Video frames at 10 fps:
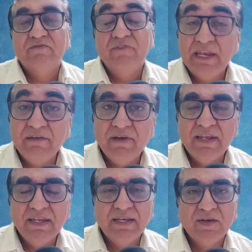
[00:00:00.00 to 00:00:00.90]
very,
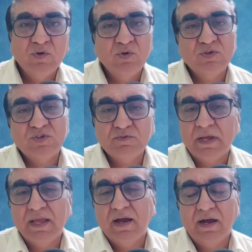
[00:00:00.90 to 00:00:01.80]
very close to
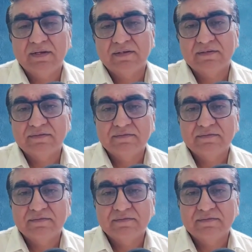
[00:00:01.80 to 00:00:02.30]
my heart